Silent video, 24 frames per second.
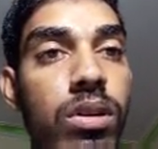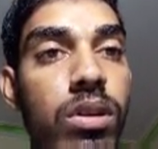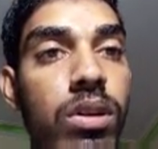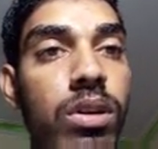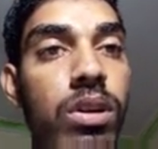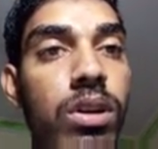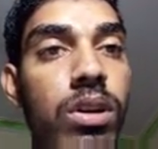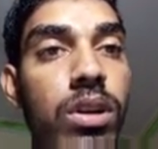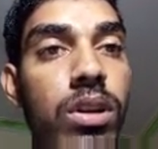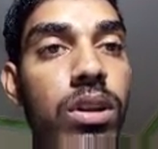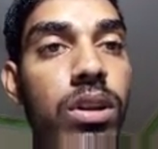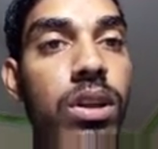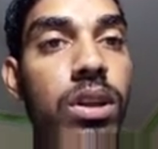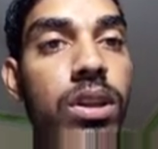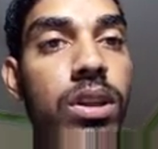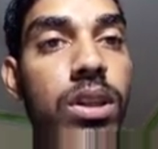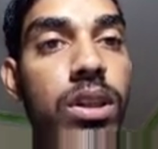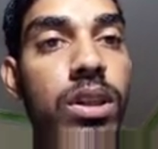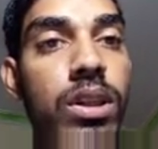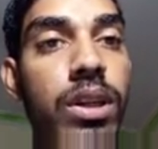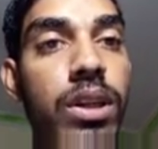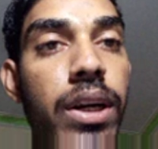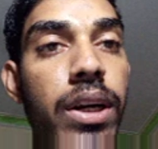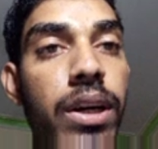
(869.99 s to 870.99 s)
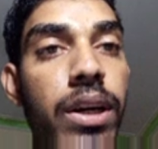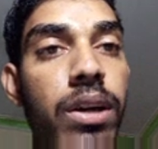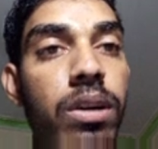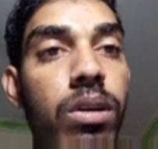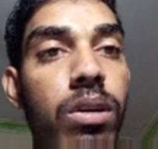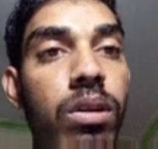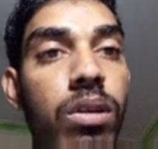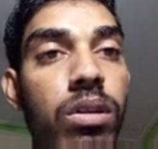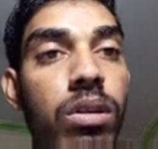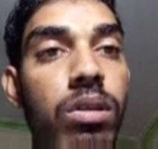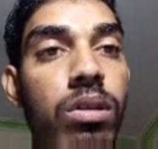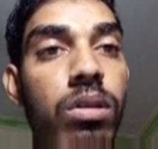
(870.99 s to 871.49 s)
This is red color.
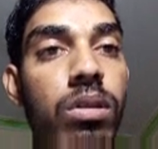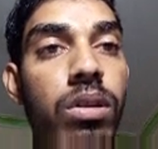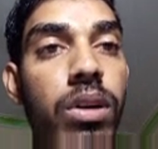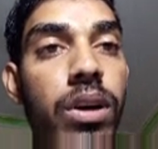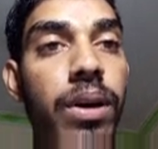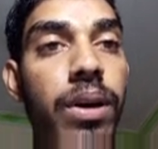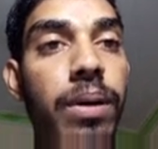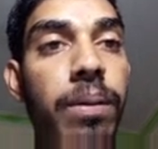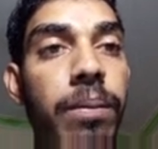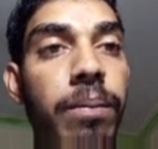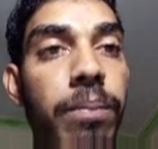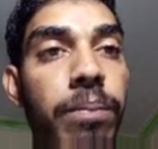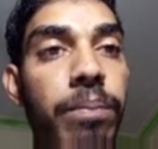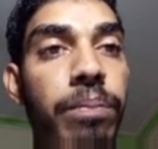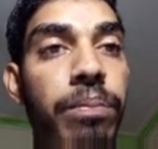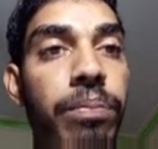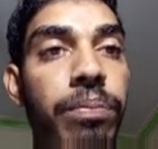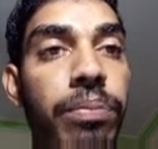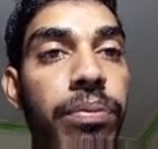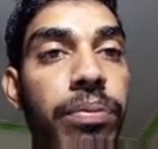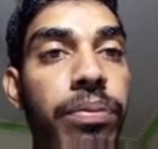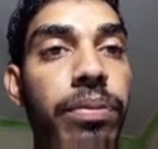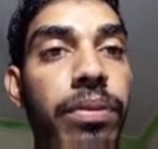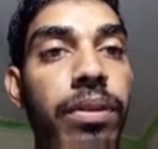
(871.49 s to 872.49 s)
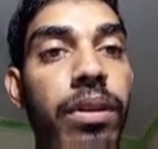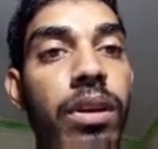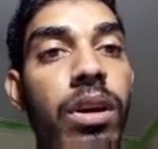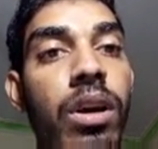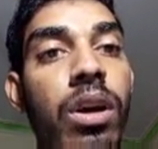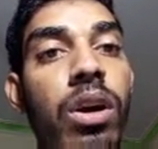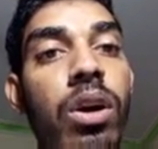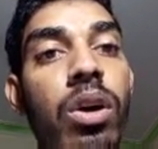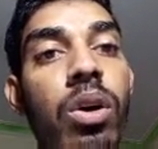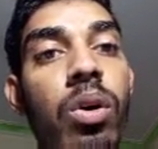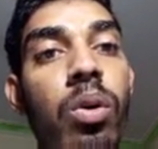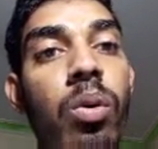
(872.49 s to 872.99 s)
Okay,
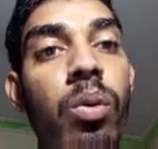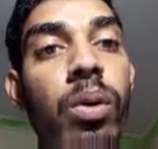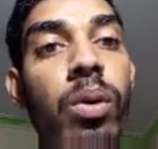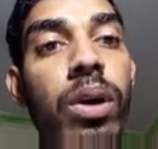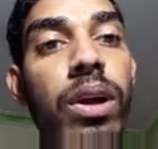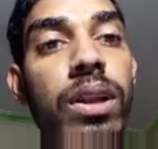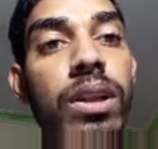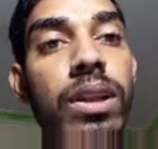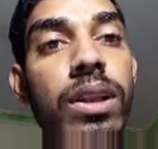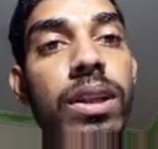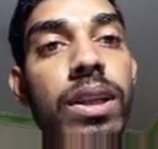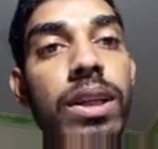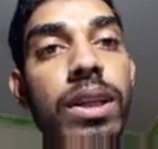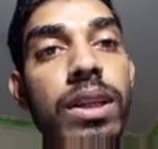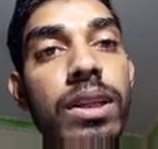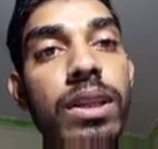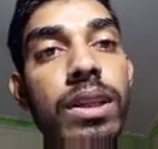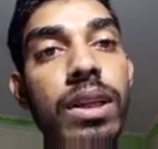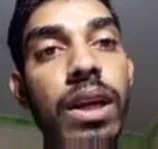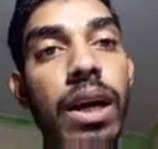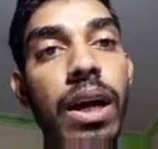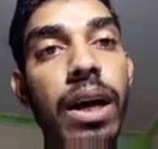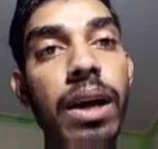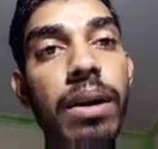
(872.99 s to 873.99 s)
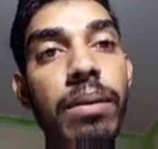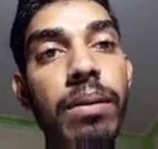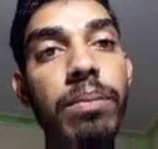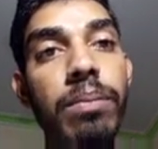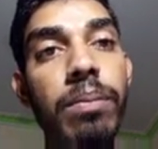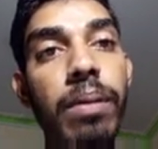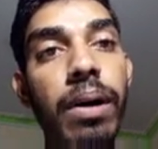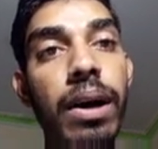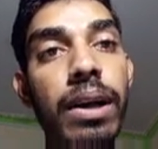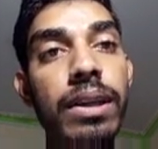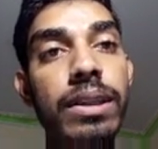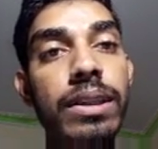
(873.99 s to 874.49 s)
when these are
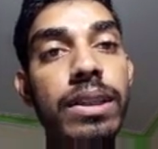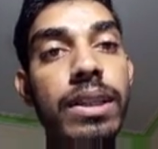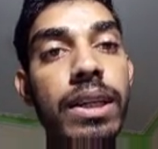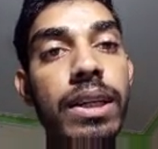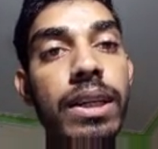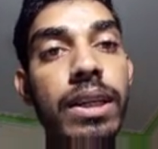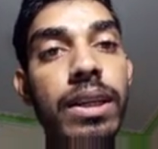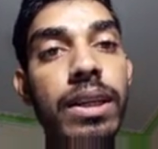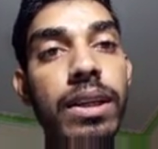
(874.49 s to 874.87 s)
passing